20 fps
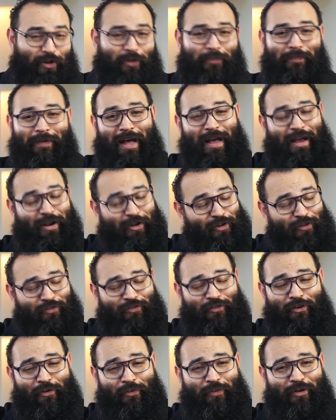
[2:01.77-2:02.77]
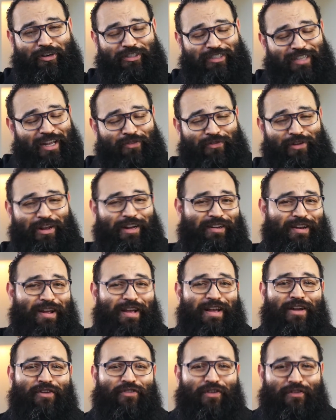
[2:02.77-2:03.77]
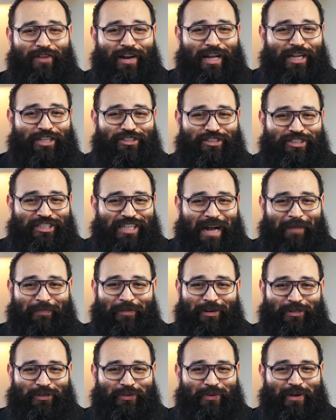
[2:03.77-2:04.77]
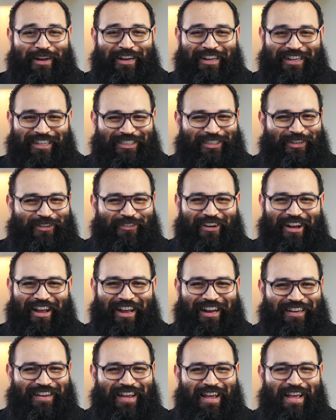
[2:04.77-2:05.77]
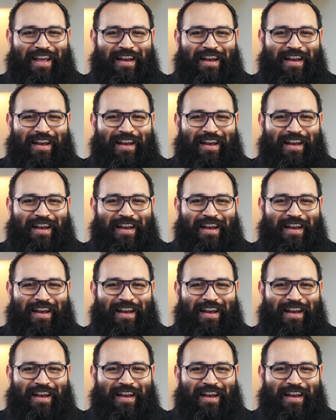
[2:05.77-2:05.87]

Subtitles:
Go forwards and read Revelation chapter 20. It's great.